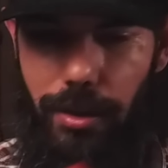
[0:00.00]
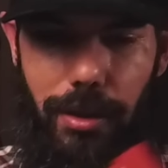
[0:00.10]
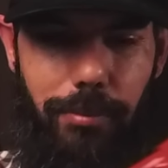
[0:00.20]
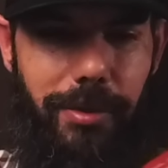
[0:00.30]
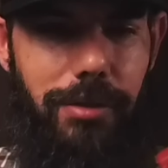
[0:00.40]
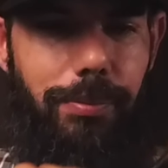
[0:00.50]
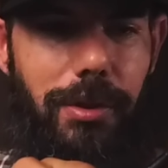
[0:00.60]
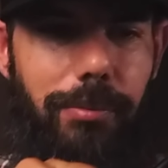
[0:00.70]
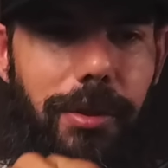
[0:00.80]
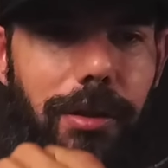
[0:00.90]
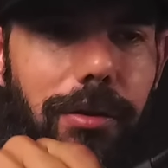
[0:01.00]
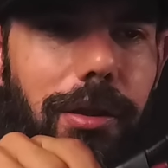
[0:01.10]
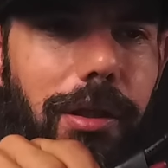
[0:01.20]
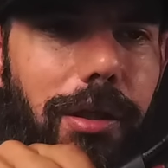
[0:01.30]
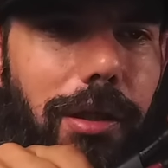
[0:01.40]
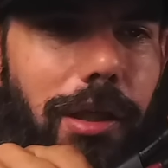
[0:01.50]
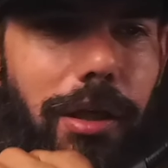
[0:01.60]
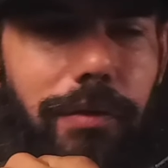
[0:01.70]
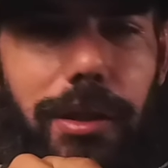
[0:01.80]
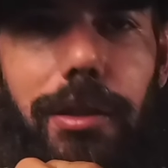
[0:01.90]
and the best part about
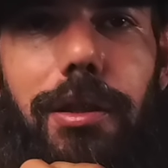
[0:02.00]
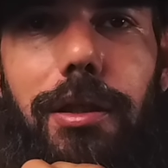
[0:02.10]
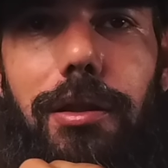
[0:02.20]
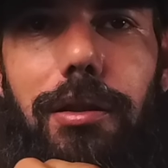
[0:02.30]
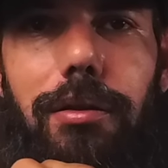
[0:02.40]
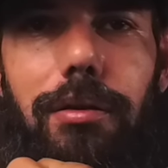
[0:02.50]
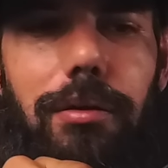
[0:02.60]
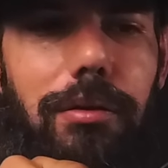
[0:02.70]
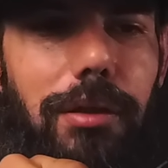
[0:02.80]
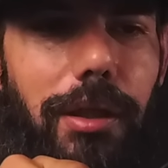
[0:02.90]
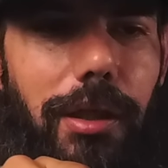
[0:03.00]
having it connected to